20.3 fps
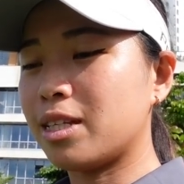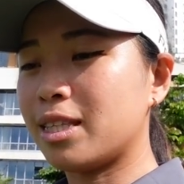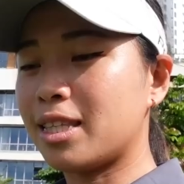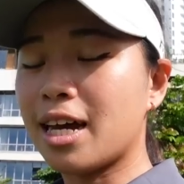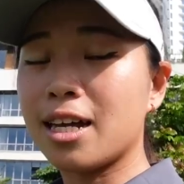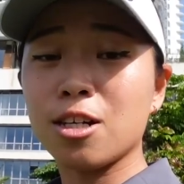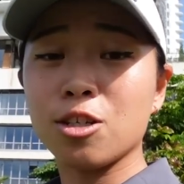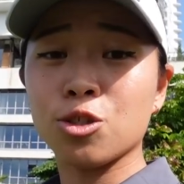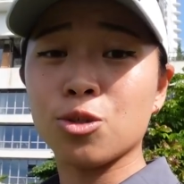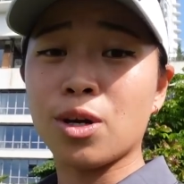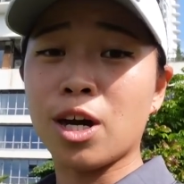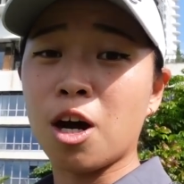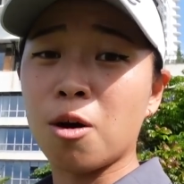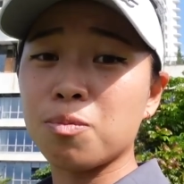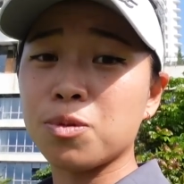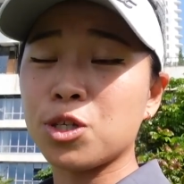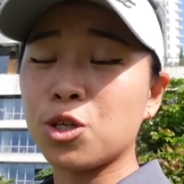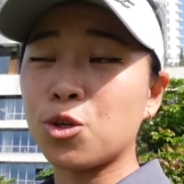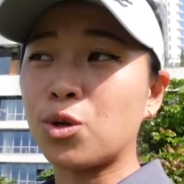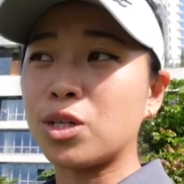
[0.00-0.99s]
that also
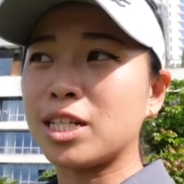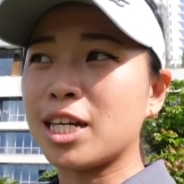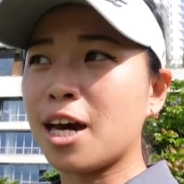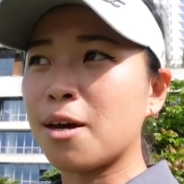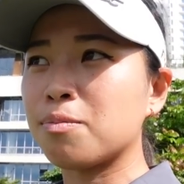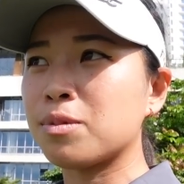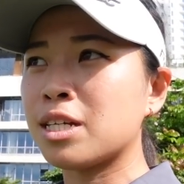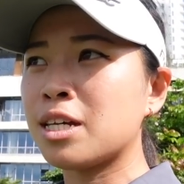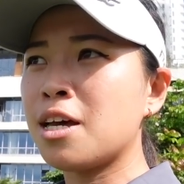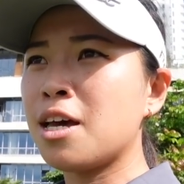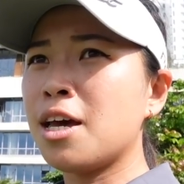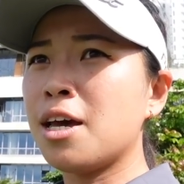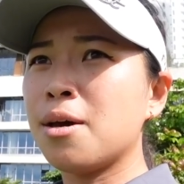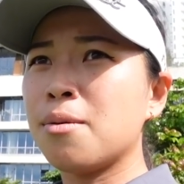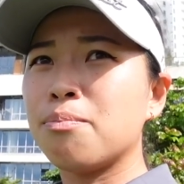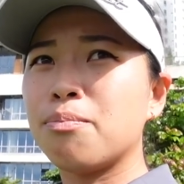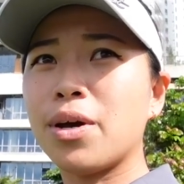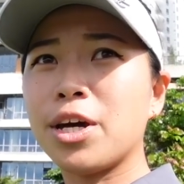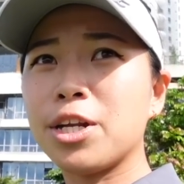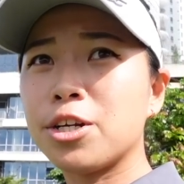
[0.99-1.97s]
helps you adapt
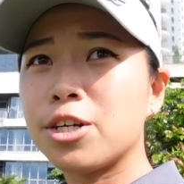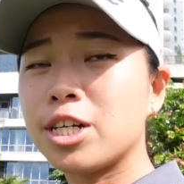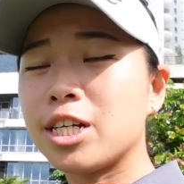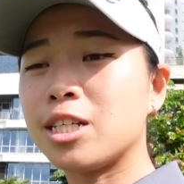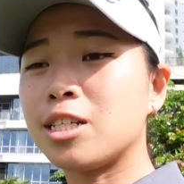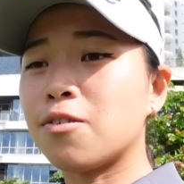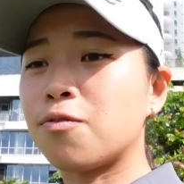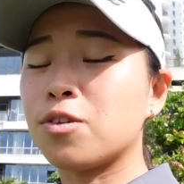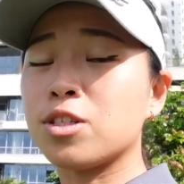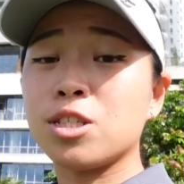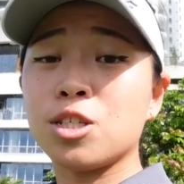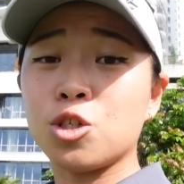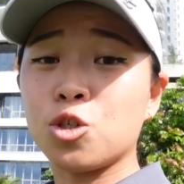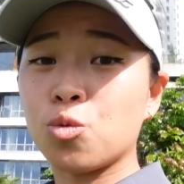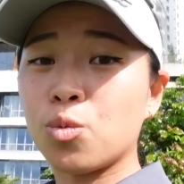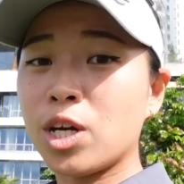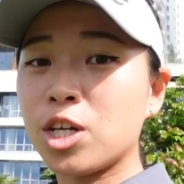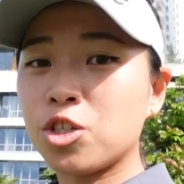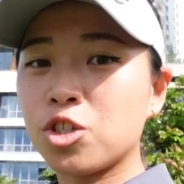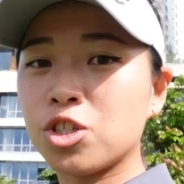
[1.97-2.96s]
better in different
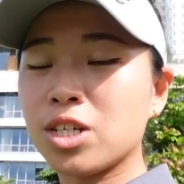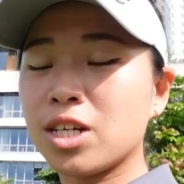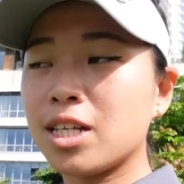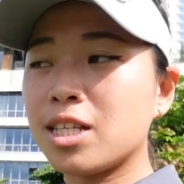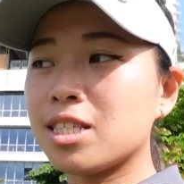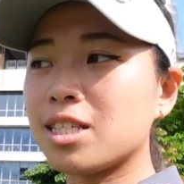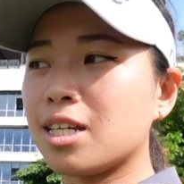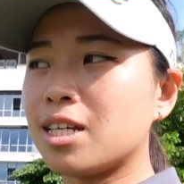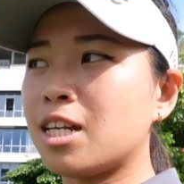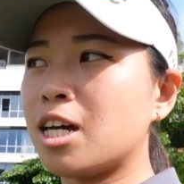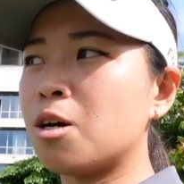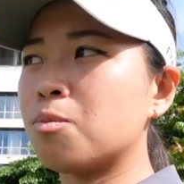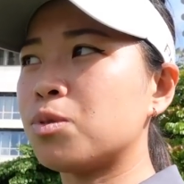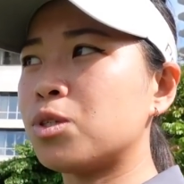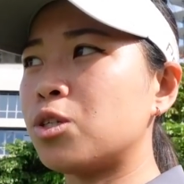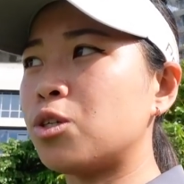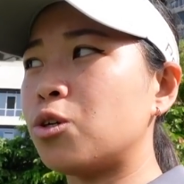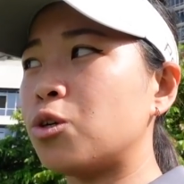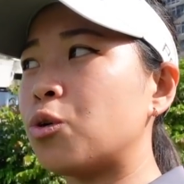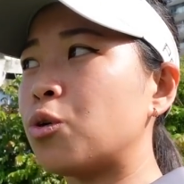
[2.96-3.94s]
situations and
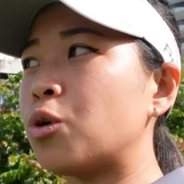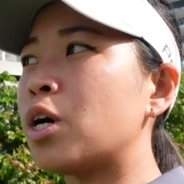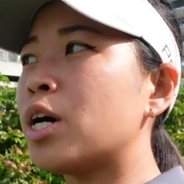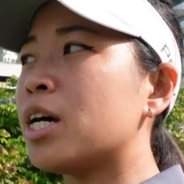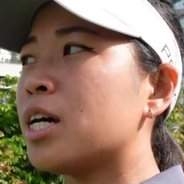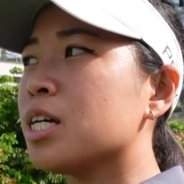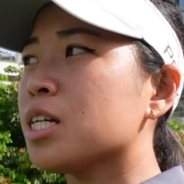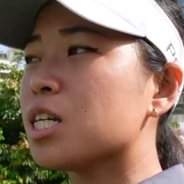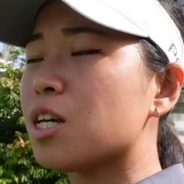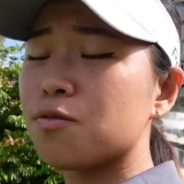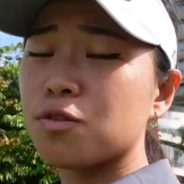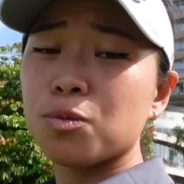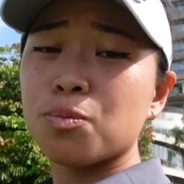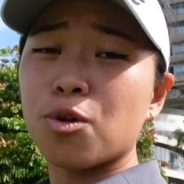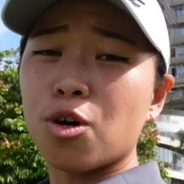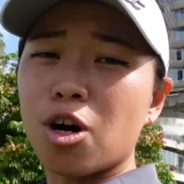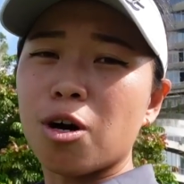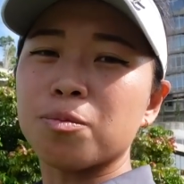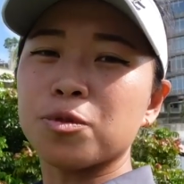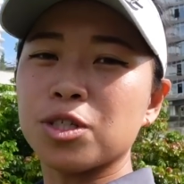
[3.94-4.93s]
gives you
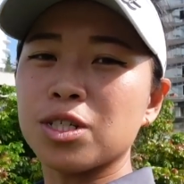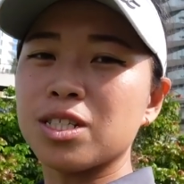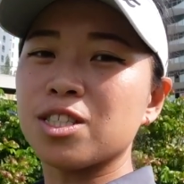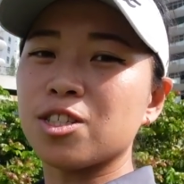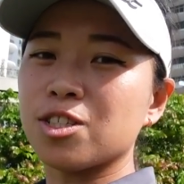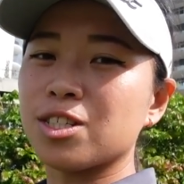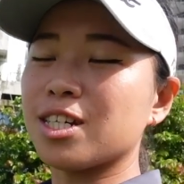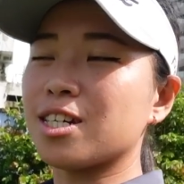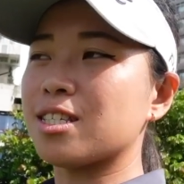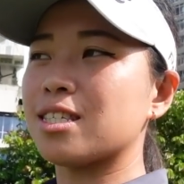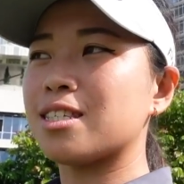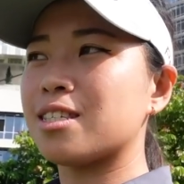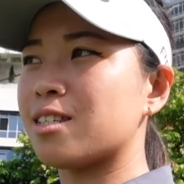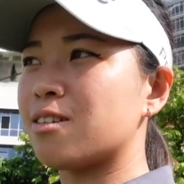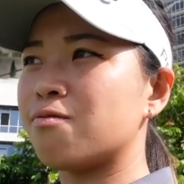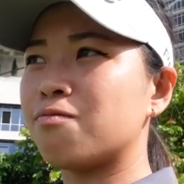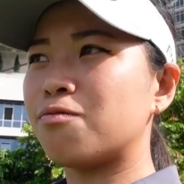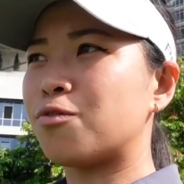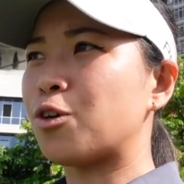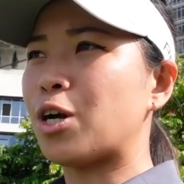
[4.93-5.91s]
more options just
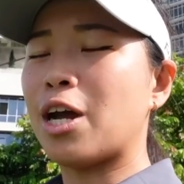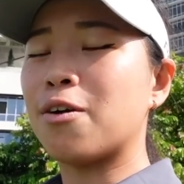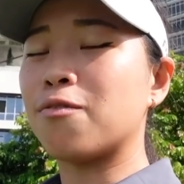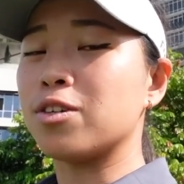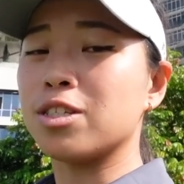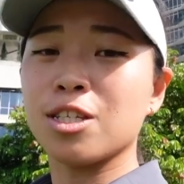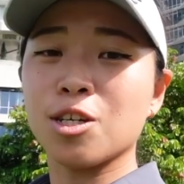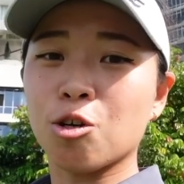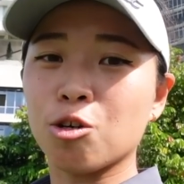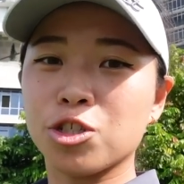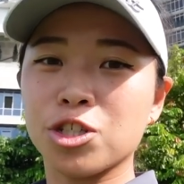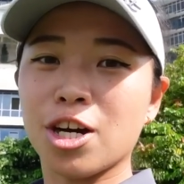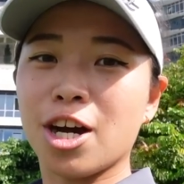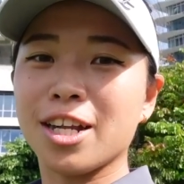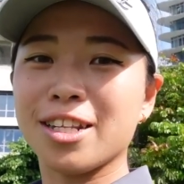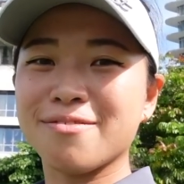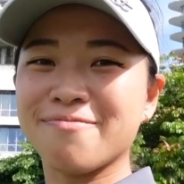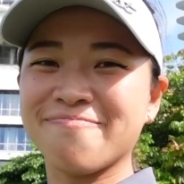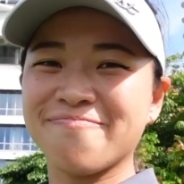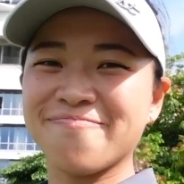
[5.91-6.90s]
for every single shot.